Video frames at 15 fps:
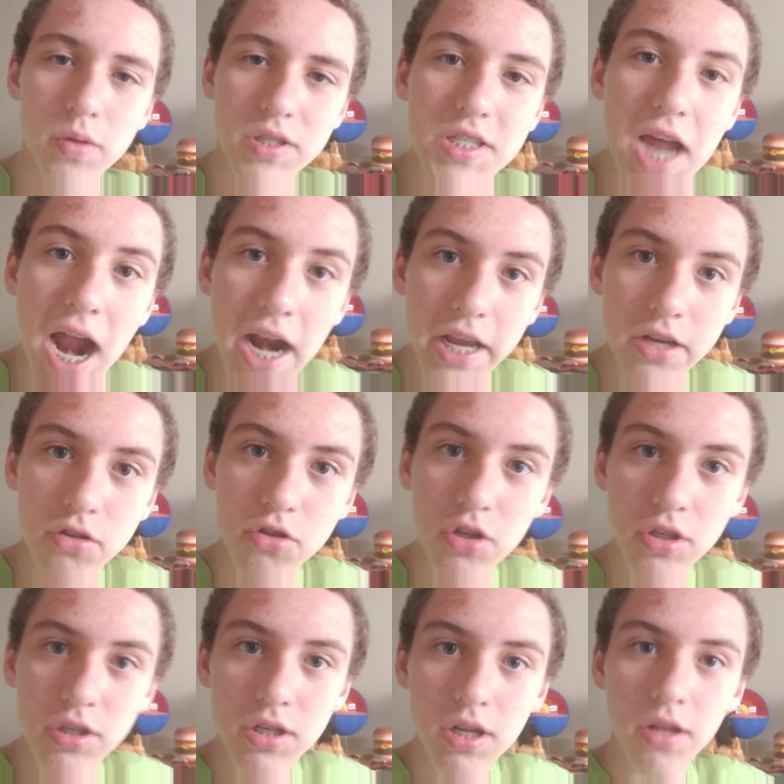It's just
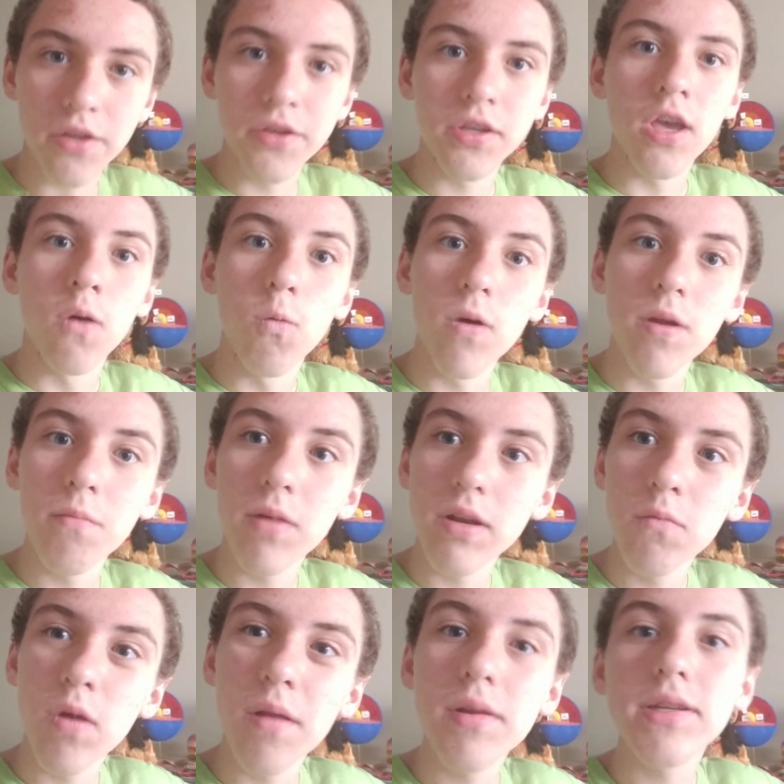when when when my dad
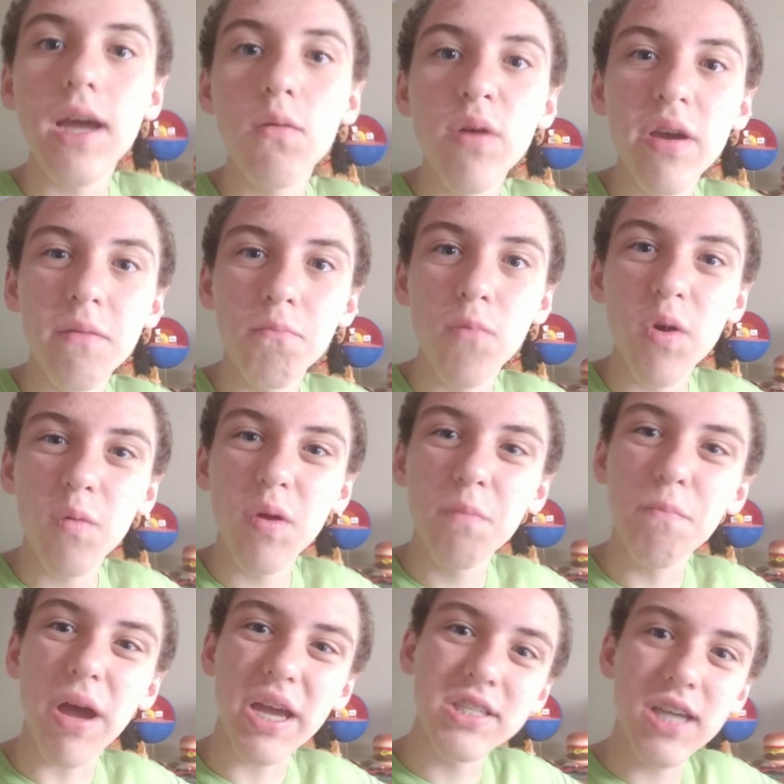went, went back inside the
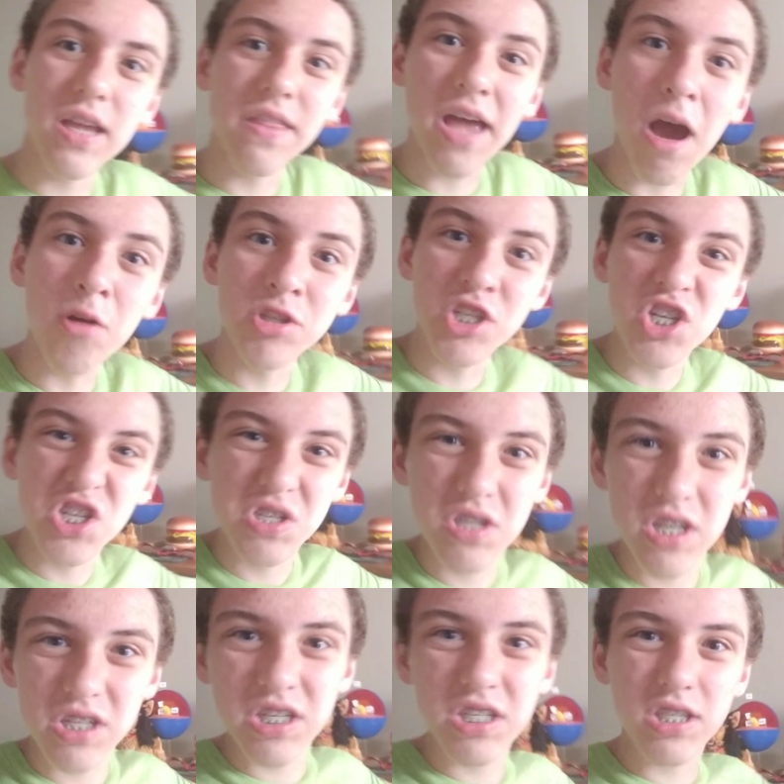house, it just
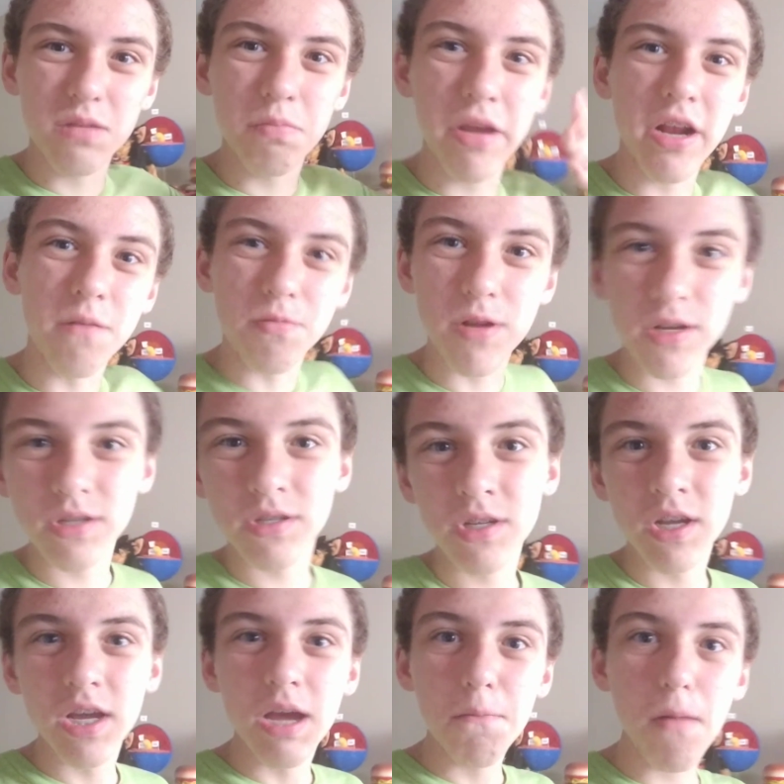disappeared because my dad
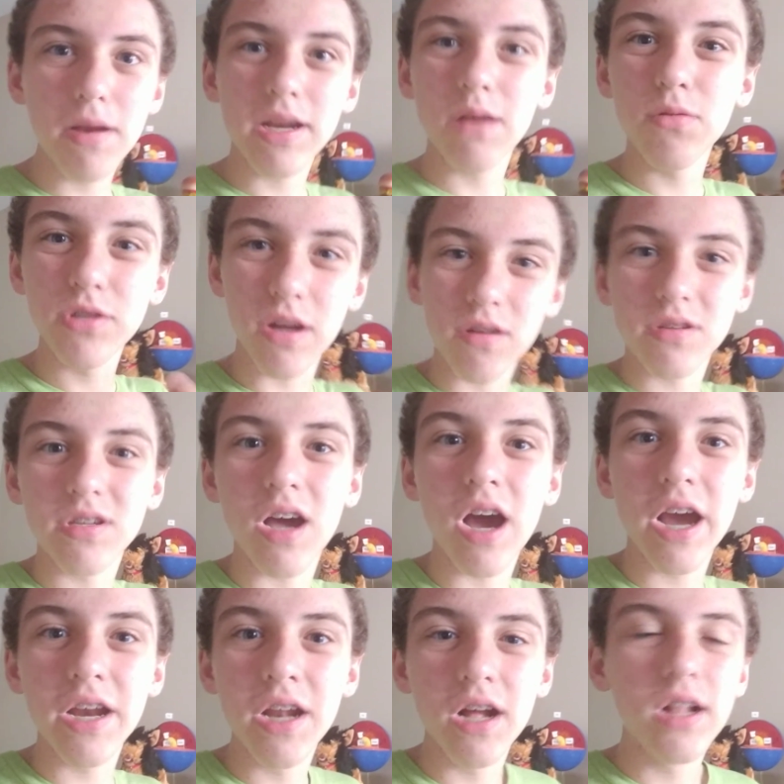was outside
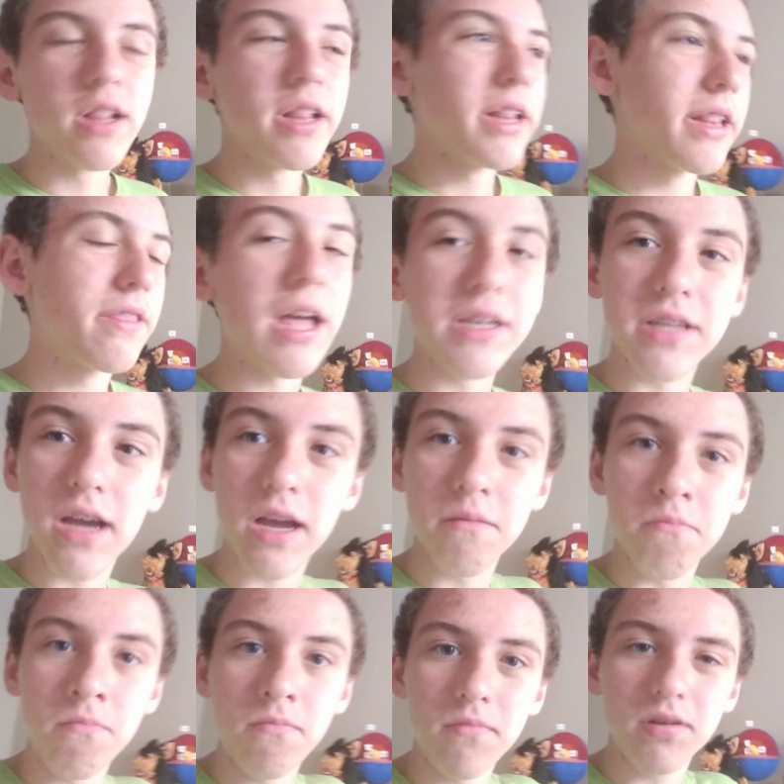that time.
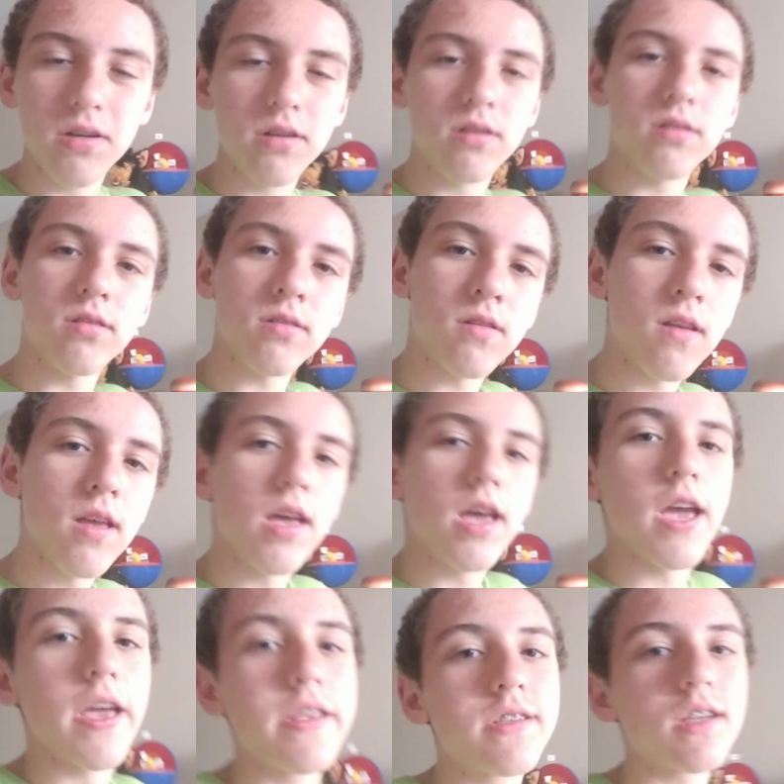Uh, it's because I
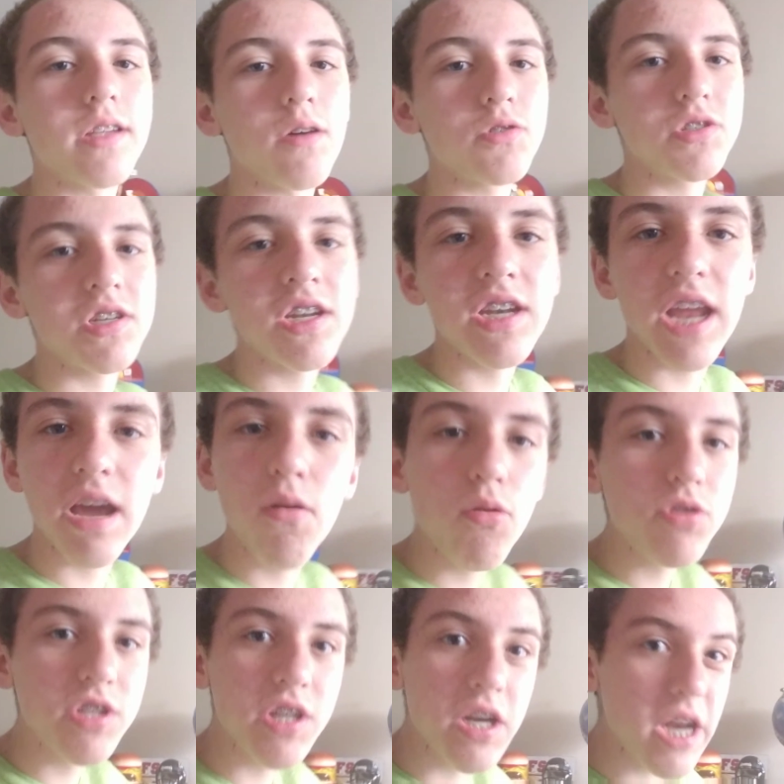was in an, I was in a
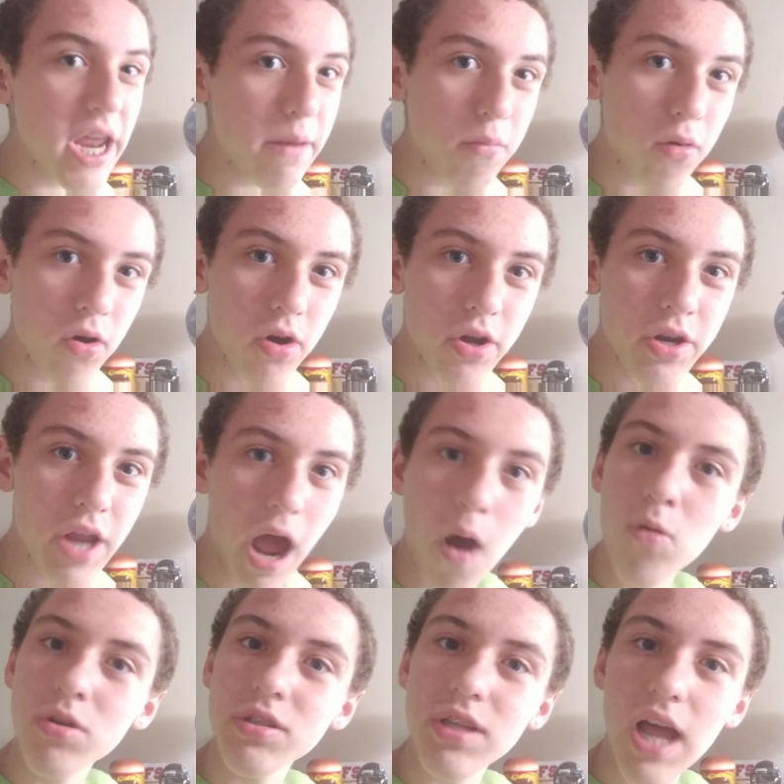neighborhood. I was,
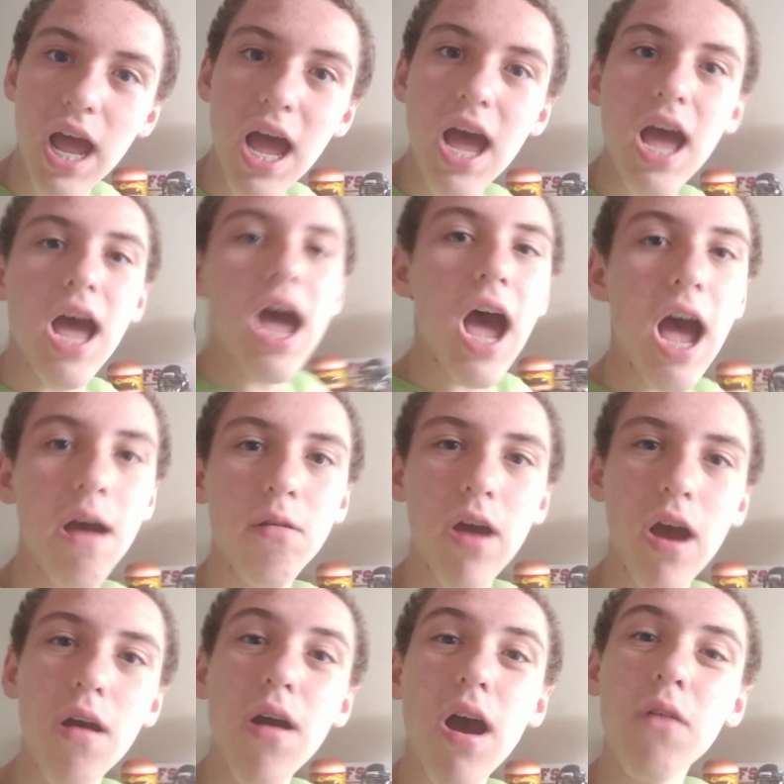I, I, I, cause
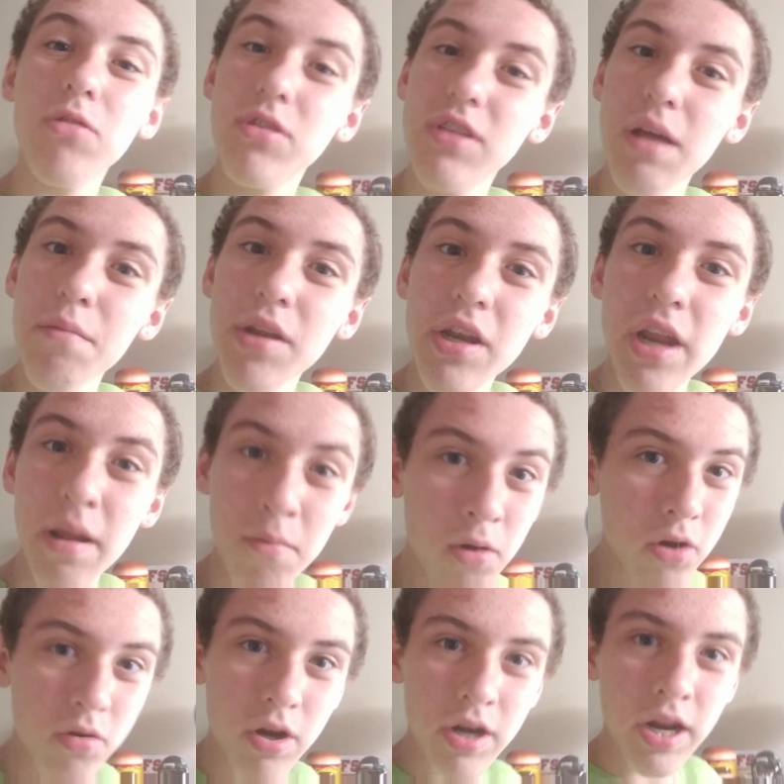I'm in a neighborhood right now.